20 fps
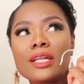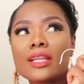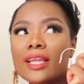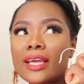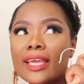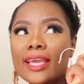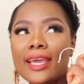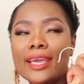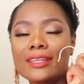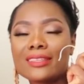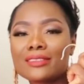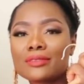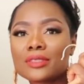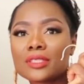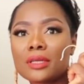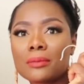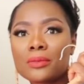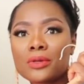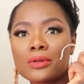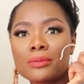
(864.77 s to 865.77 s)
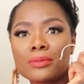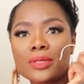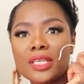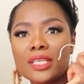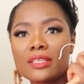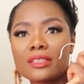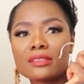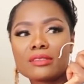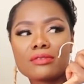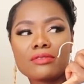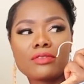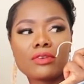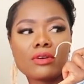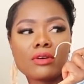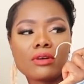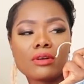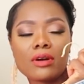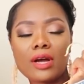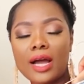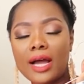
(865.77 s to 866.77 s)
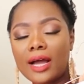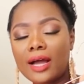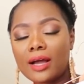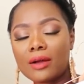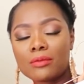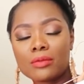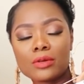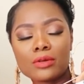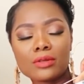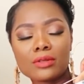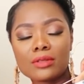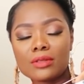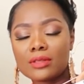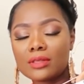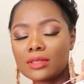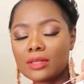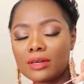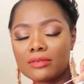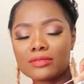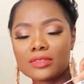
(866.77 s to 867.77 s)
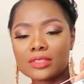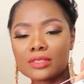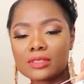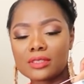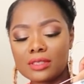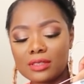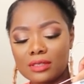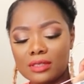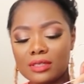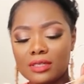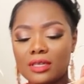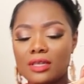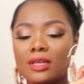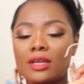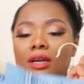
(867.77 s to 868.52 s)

like end of summer and beginning of fall. I will love this look.